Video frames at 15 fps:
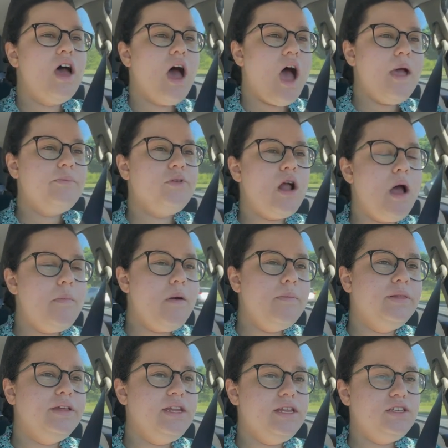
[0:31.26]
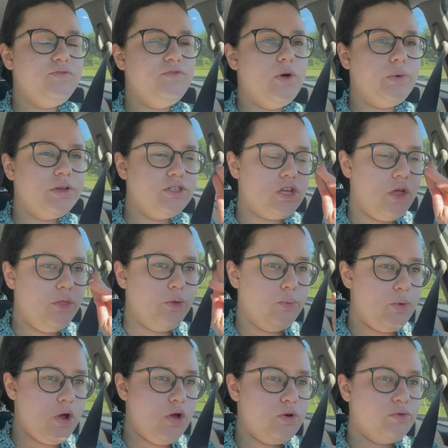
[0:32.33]
I probably need to focus on the
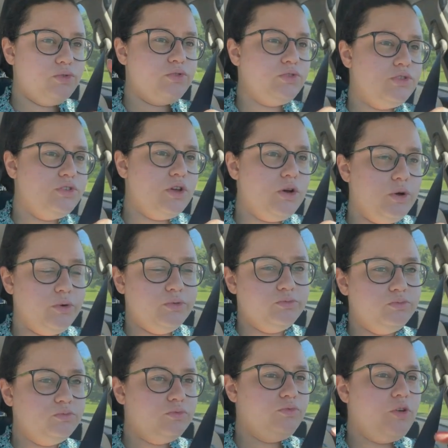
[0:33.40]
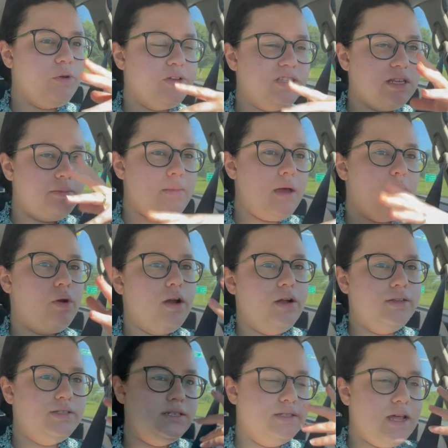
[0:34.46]
road. So focus on my
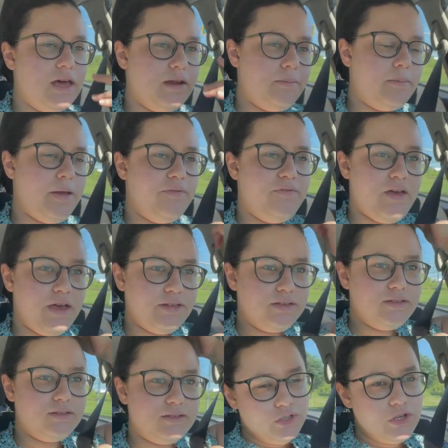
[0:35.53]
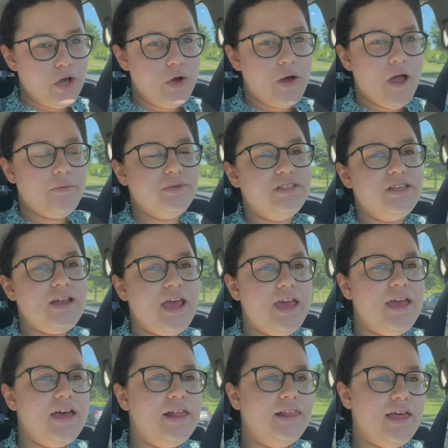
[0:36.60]
words and not on my face. So I was at
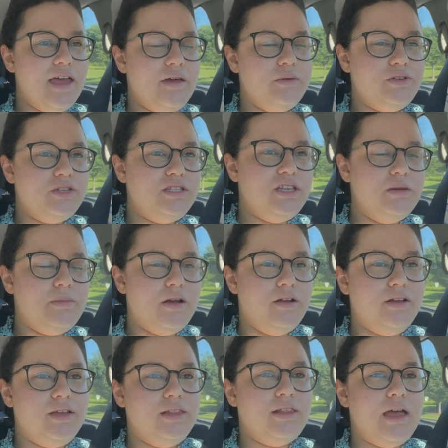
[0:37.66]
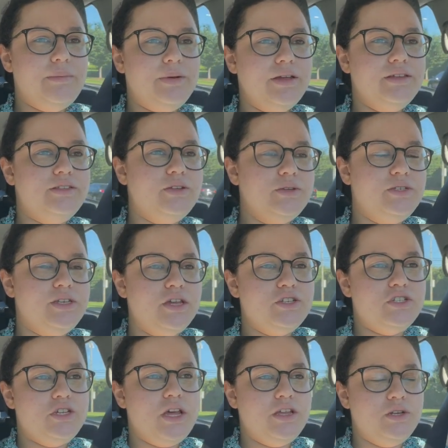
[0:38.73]
ALA, which is the American Library
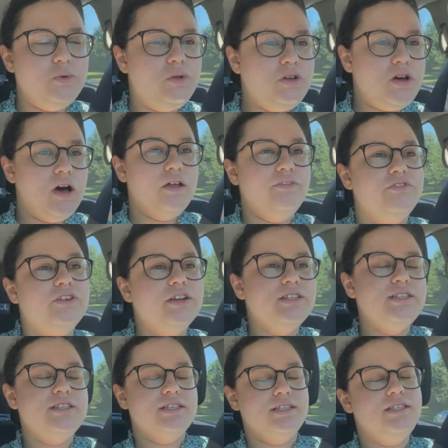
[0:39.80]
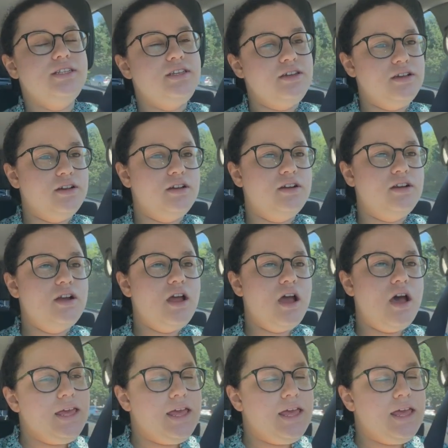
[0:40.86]
Association annual conference this year.